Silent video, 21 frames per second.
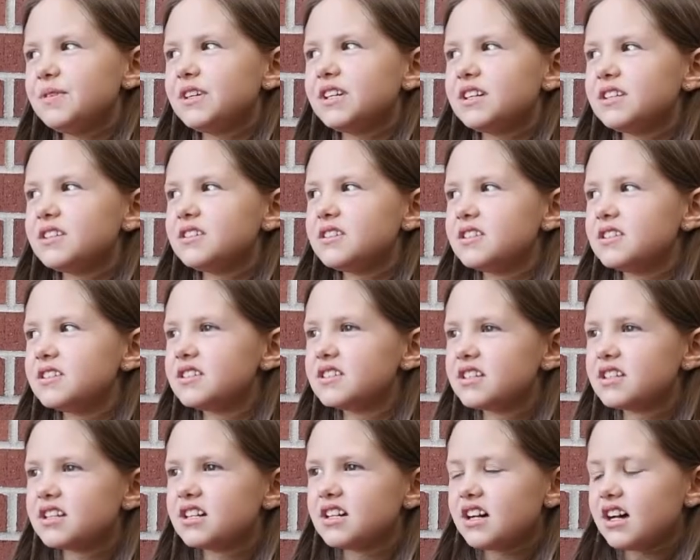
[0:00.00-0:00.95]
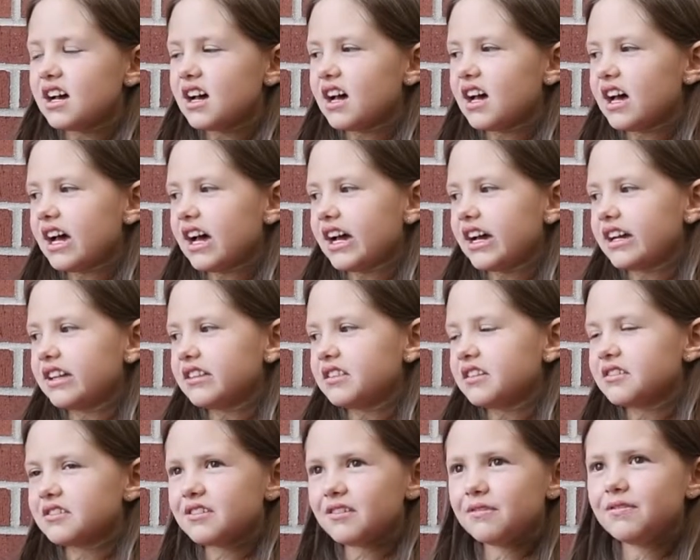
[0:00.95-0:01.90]
because
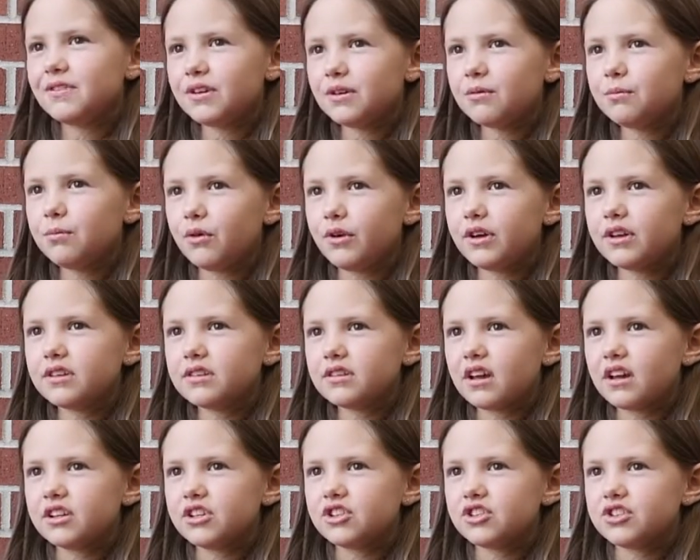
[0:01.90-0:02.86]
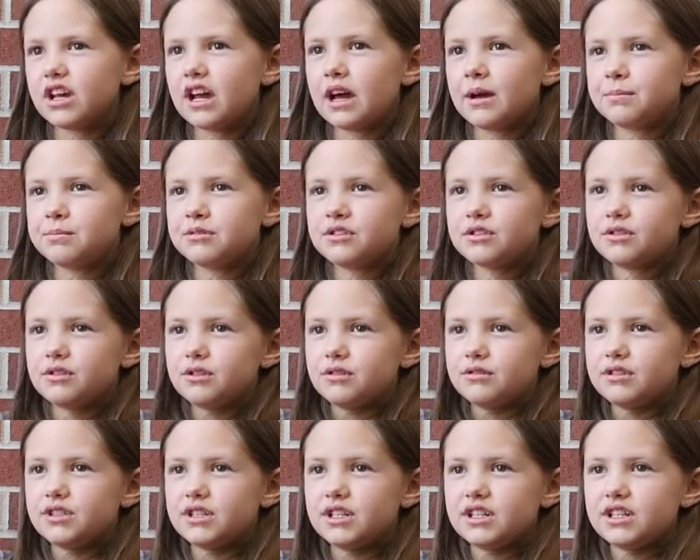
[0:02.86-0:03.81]
there's a few boys I just
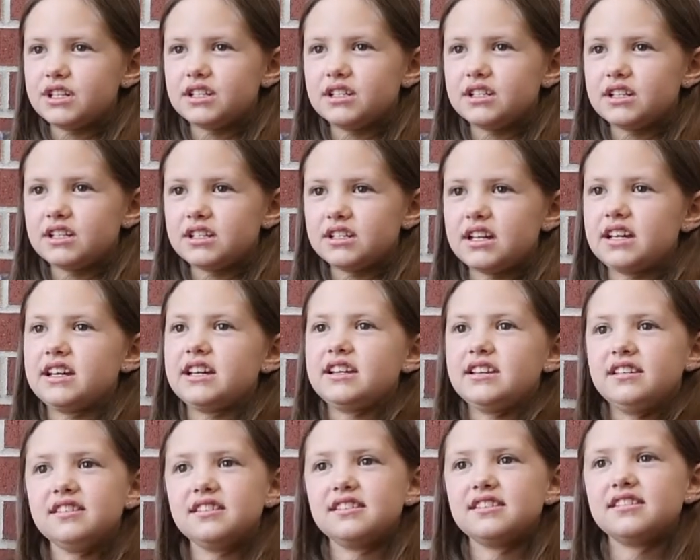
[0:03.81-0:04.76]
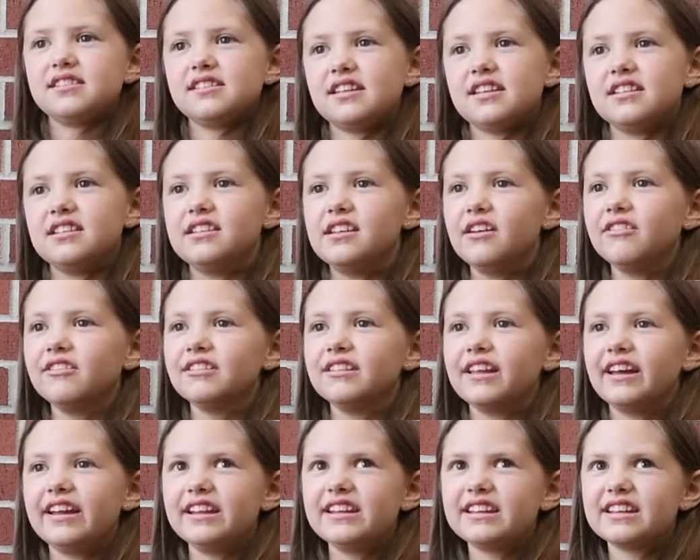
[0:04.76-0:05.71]
absolutely detest and
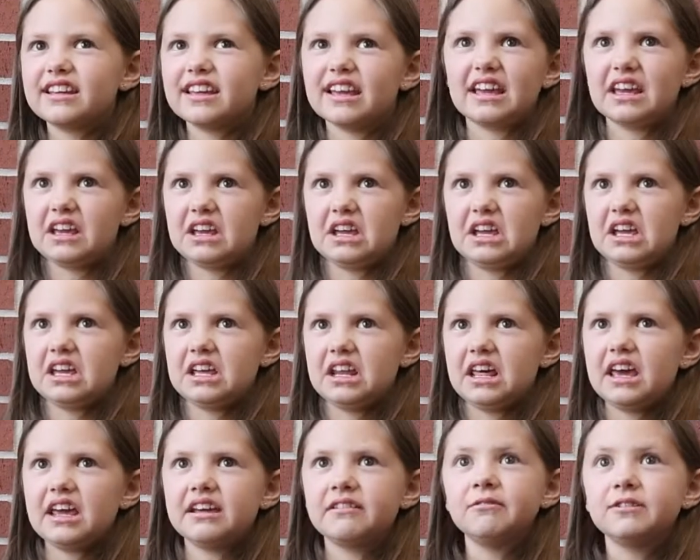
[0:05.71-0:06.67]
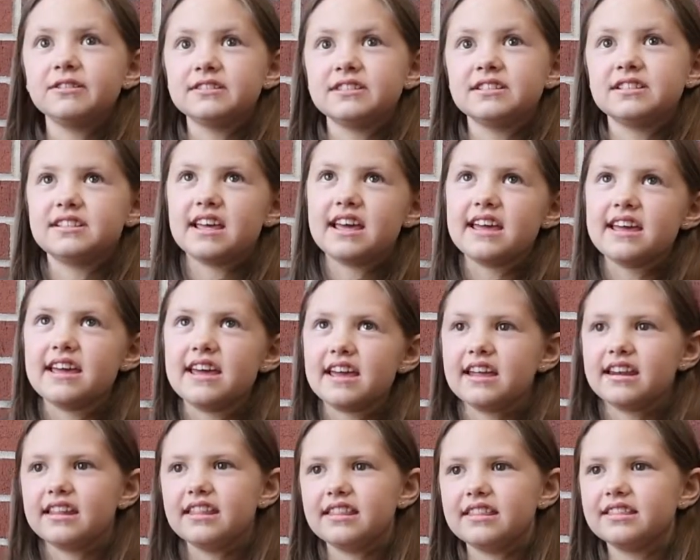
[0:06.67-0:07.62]
don't like. And I will say
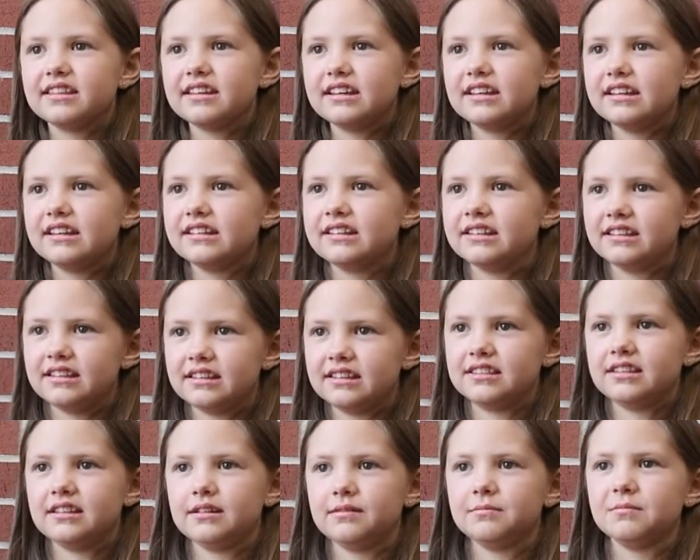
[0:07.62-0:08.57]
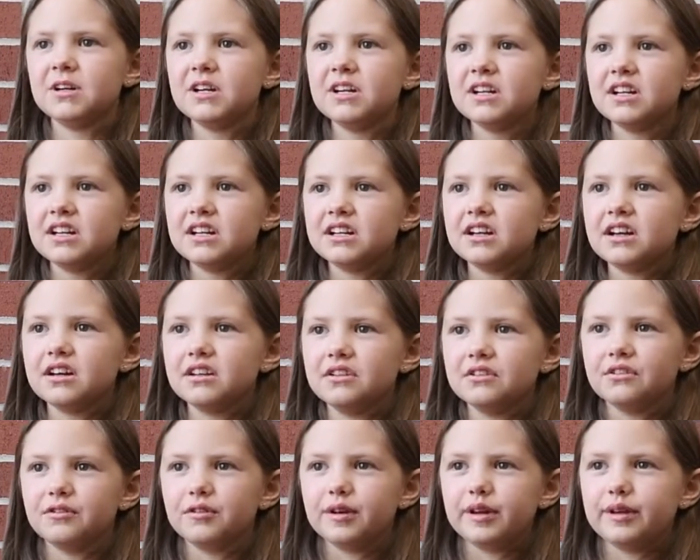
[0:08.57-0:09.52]
anything to get them
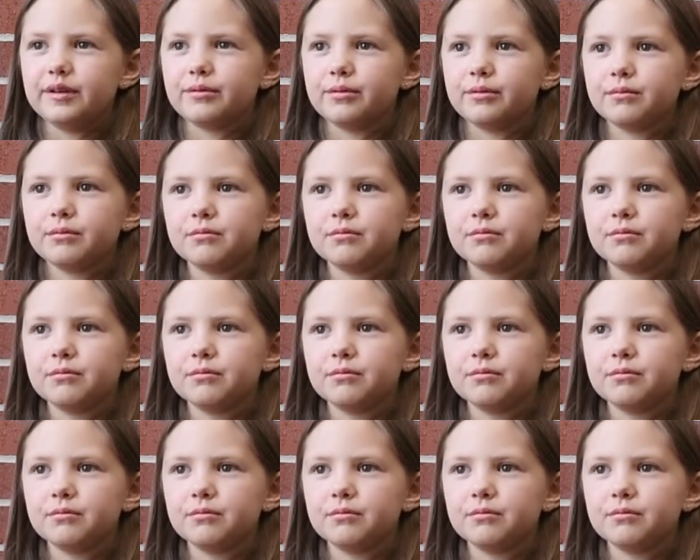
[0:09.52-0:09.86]
annoyed.